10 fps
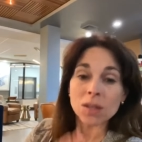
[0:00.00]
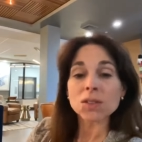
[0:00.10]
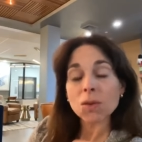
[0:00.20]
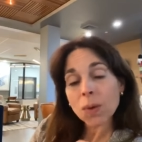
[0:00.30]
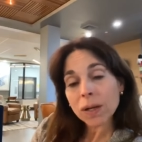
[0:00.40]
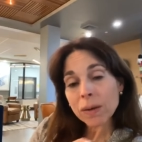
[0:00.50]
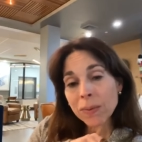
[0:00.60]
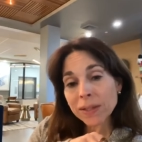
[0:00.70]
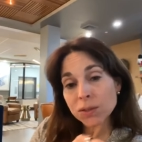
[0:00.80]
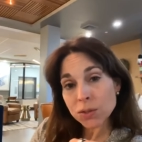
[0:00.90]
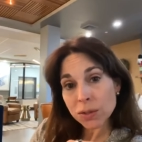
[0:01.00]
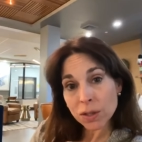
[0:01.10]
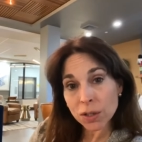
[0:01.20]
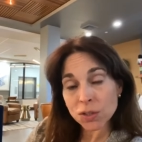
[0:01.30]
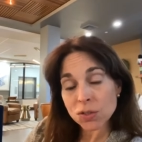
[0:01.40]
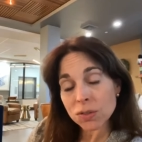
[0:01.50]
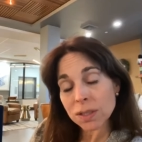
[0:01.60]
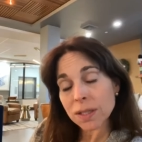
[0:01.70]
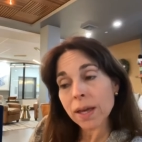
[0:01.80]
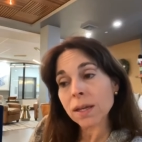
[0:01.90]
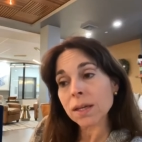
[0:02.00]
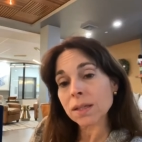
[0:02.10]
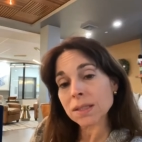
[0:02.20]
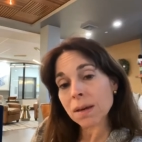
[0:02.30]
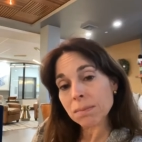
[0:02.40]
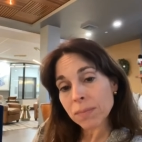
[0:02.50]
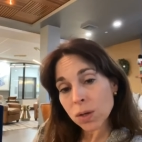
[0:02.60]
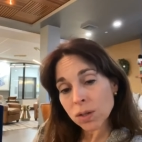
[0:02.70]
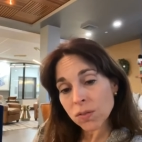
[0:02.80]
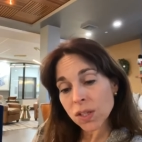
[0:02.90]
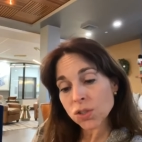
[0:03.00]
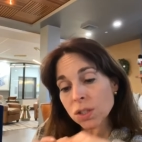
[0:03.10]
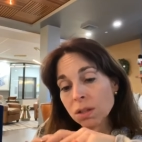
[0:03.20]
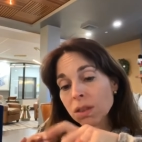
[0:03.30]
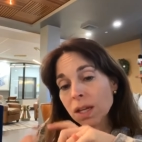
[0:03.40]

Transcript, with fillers: So what I wanted to encourage you today is that motivation,